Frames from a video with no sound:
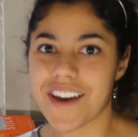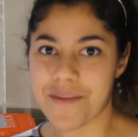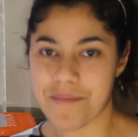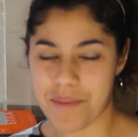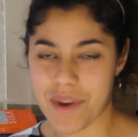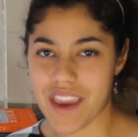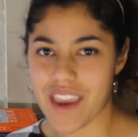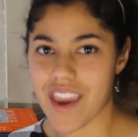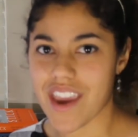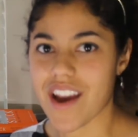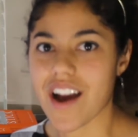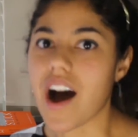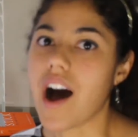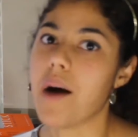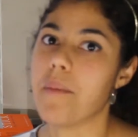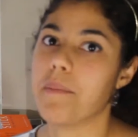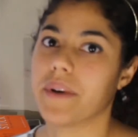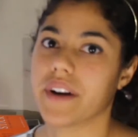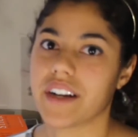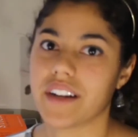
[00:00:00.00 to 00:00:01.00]
being
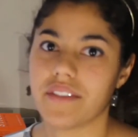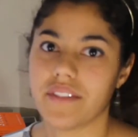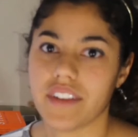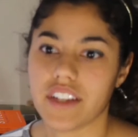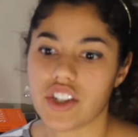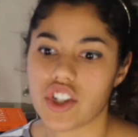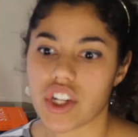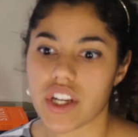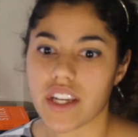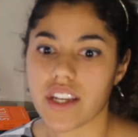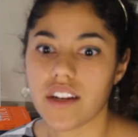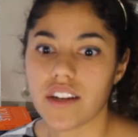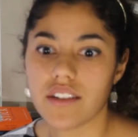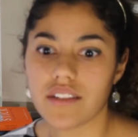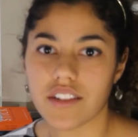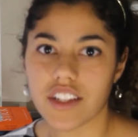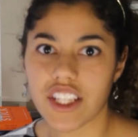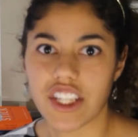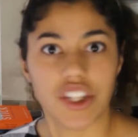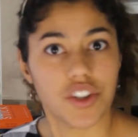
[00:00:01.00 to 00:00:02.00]
upper
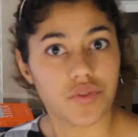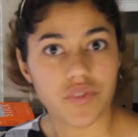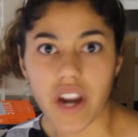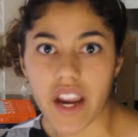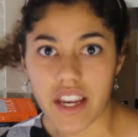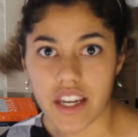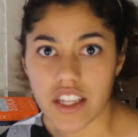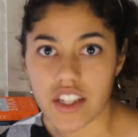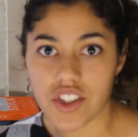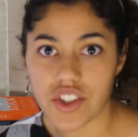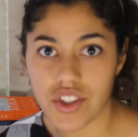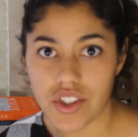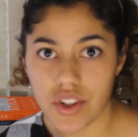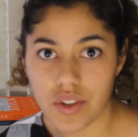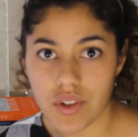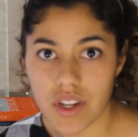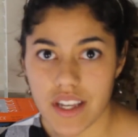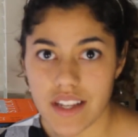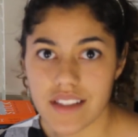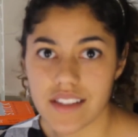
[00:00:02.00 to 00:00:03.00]
division, writing
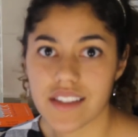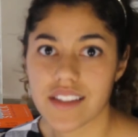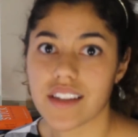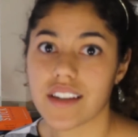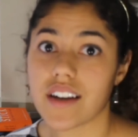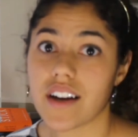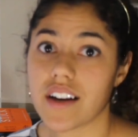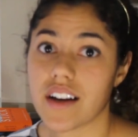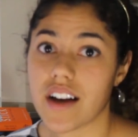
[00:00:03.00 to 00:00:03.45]
students,